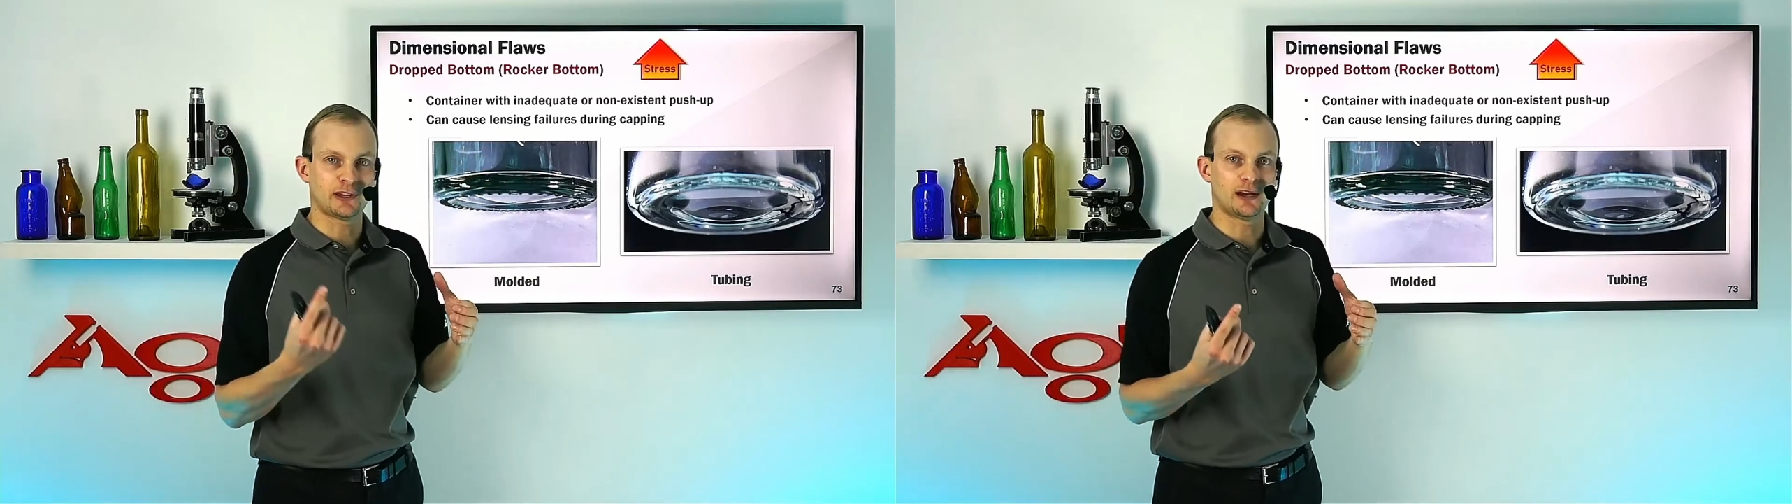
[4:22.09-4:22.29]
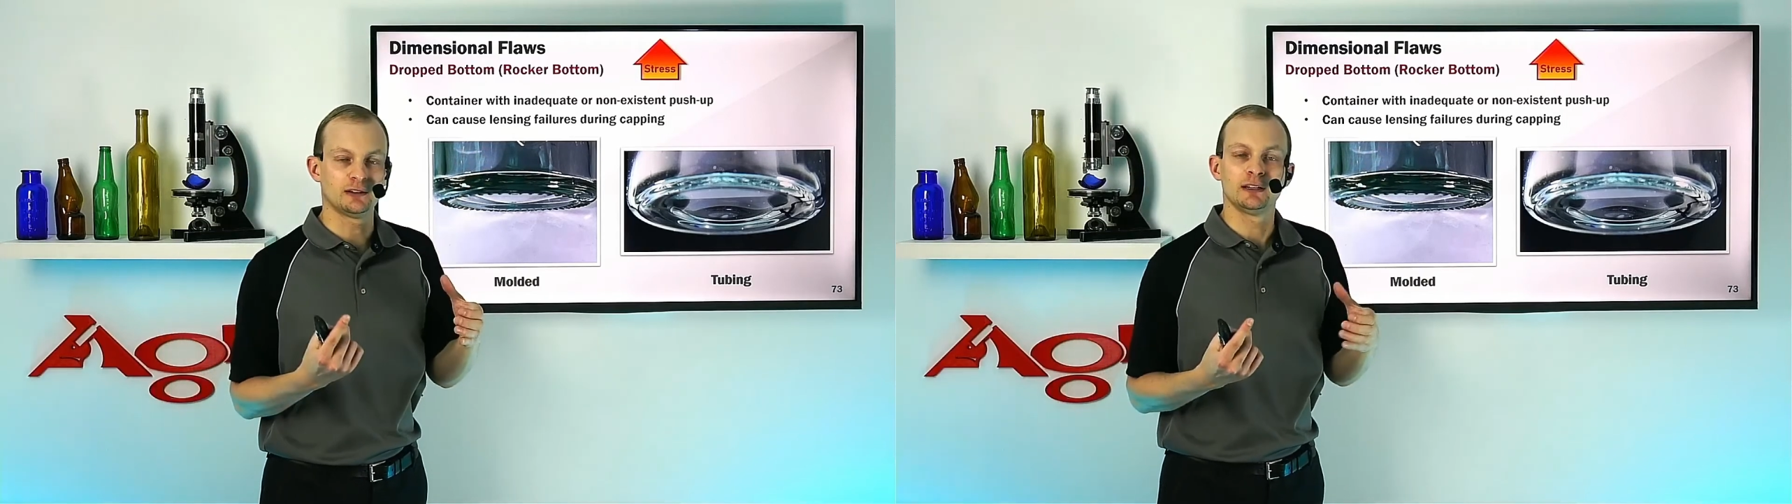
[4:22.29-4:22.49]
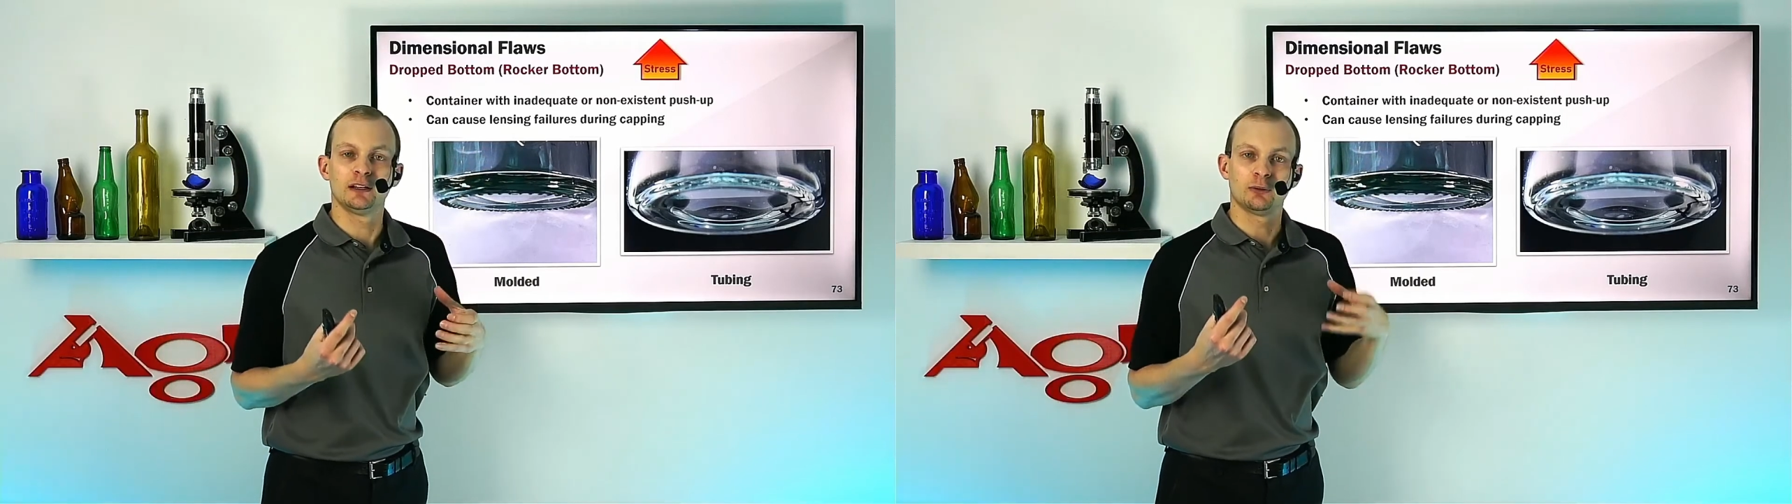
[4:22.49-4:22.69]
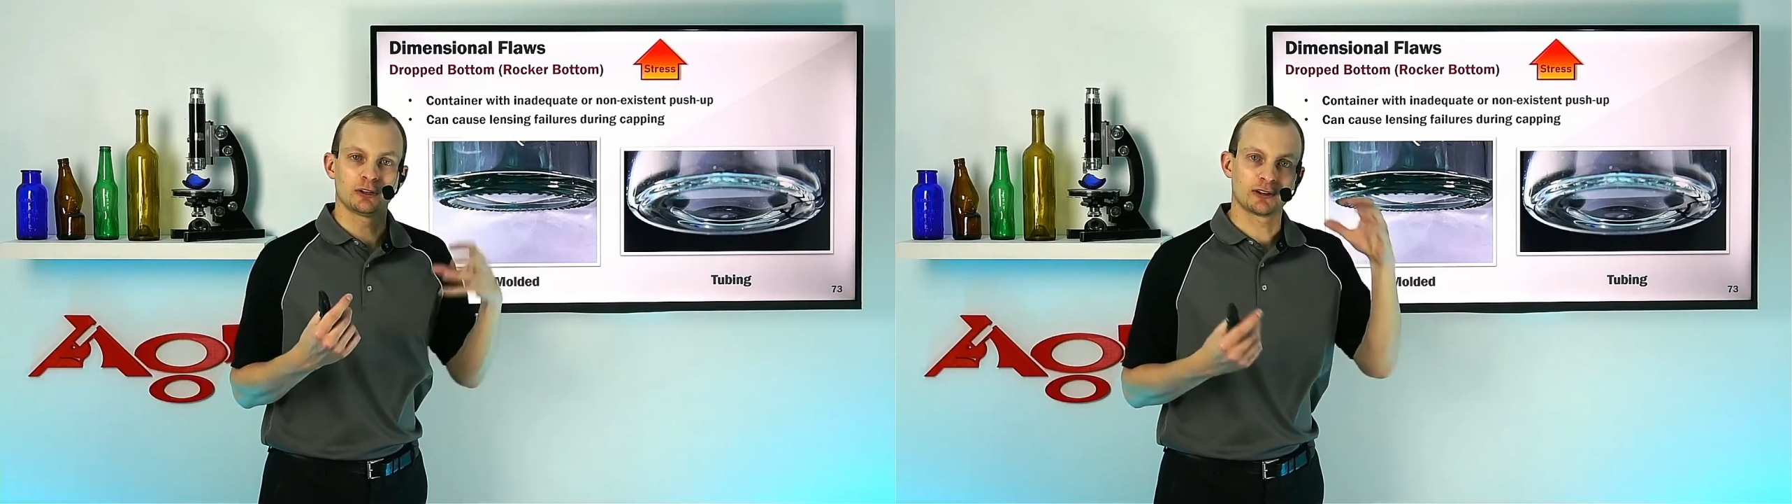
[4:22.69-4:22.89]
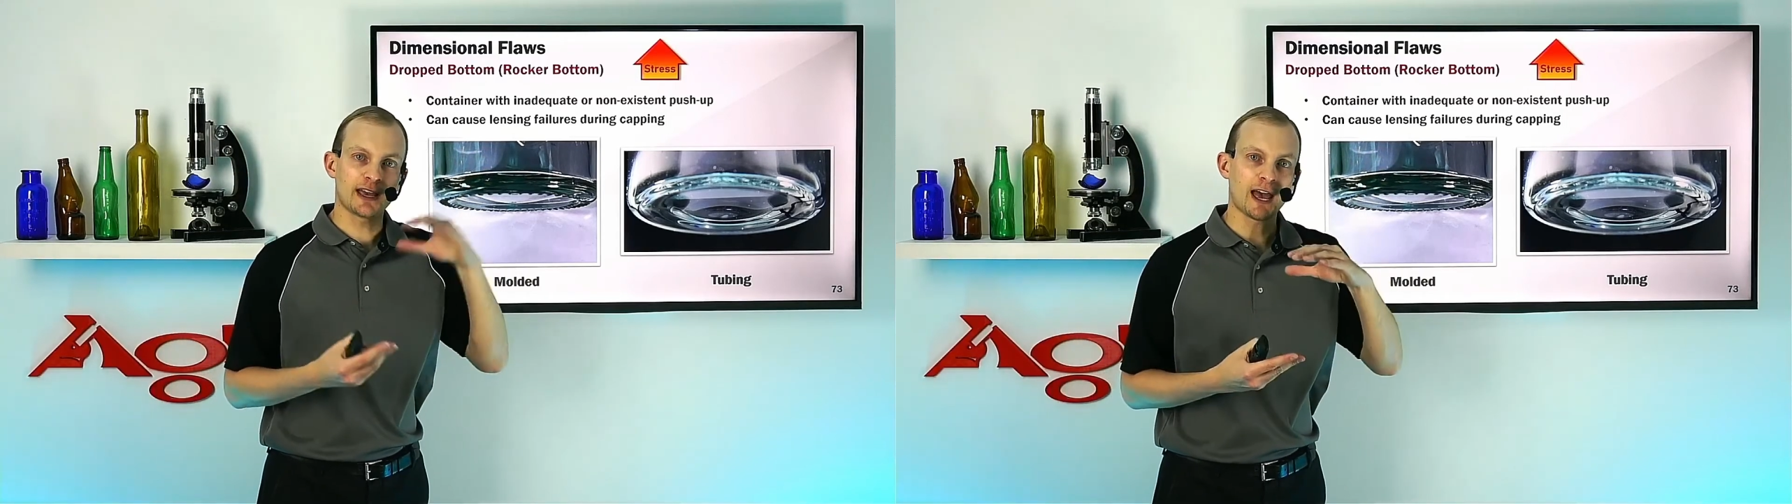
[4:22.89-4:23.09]
out when
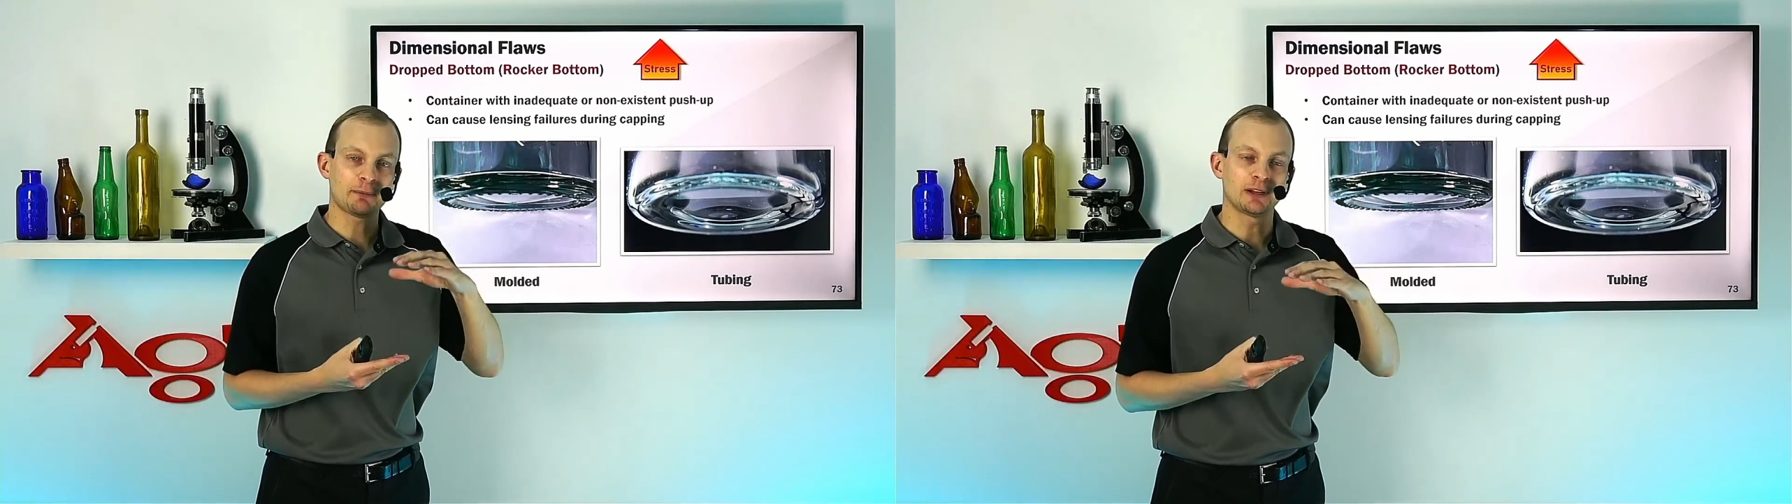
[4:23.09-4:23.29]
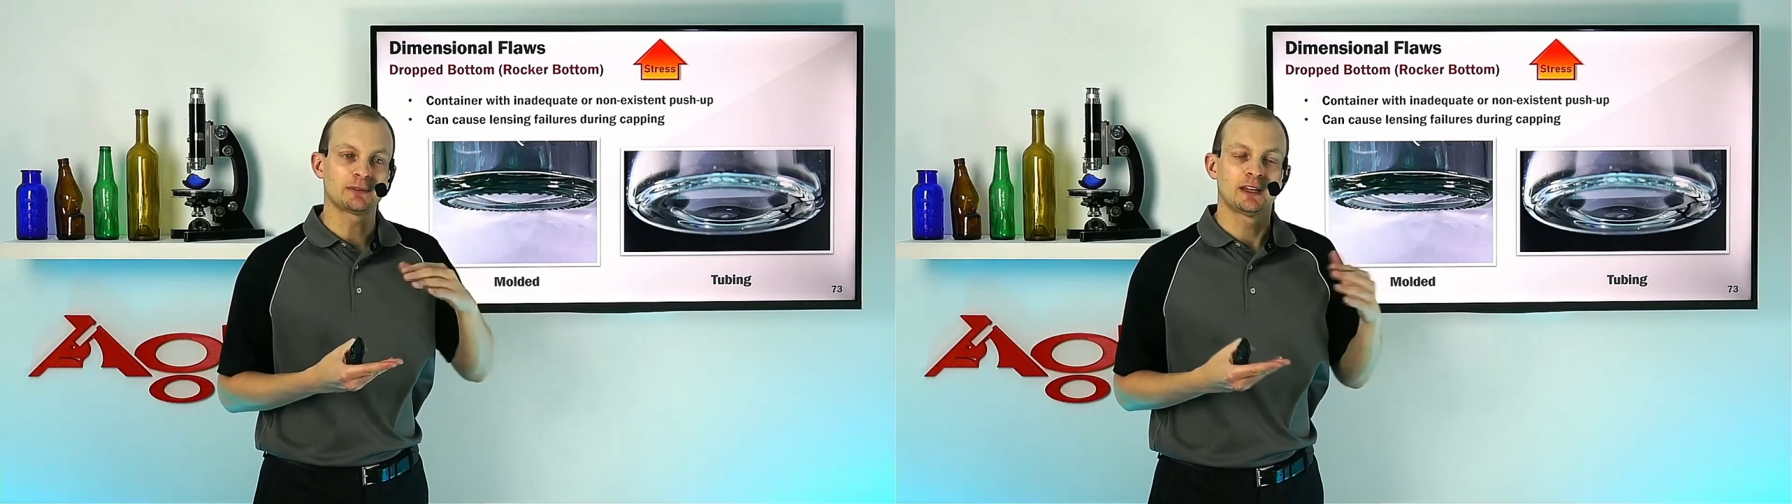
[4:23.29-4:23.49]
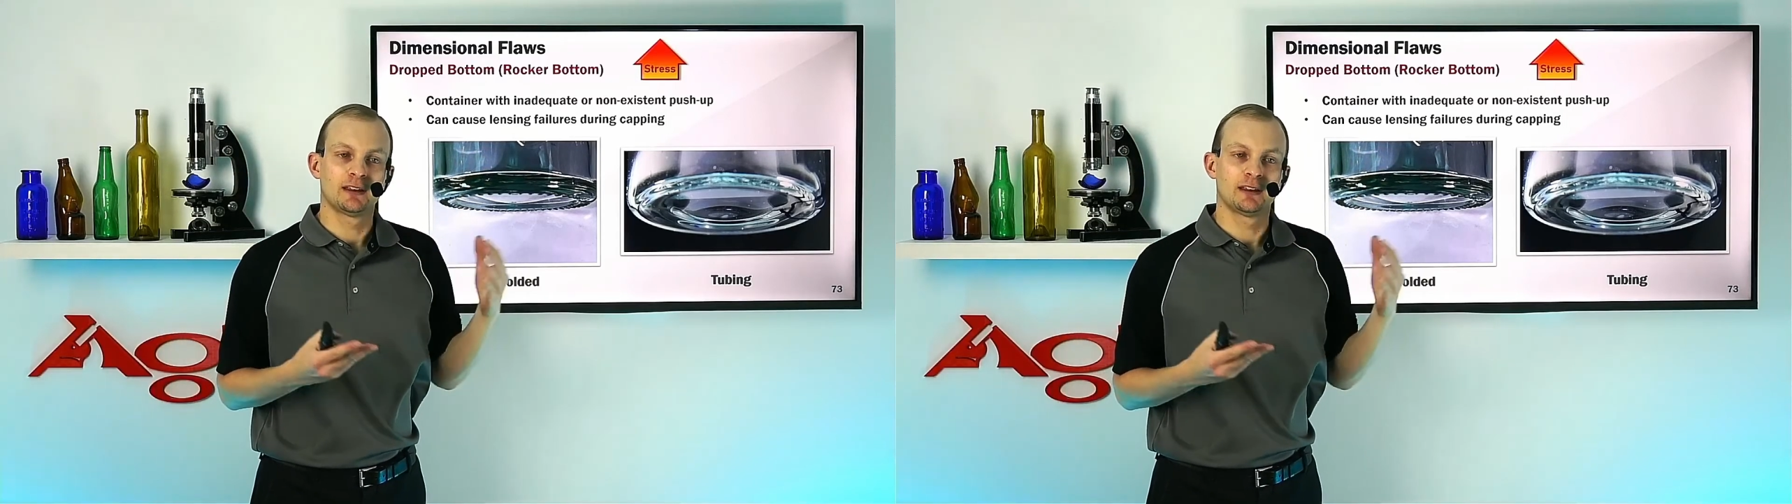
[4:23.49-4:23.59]
you're capping,